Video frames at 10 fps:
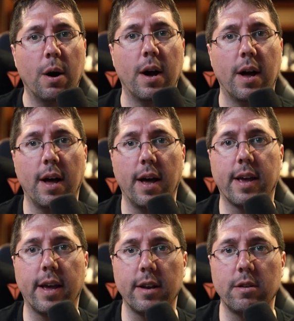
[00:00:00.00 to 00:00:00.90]
I
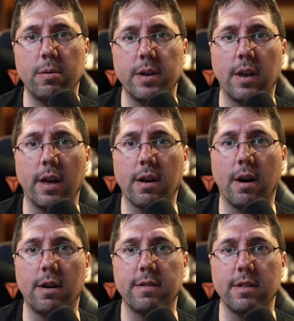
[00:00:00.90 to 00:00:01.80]
can't do it like
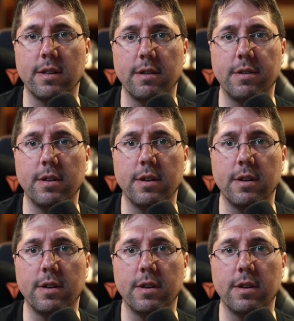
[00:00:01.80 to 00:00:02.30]
Carlsen does it.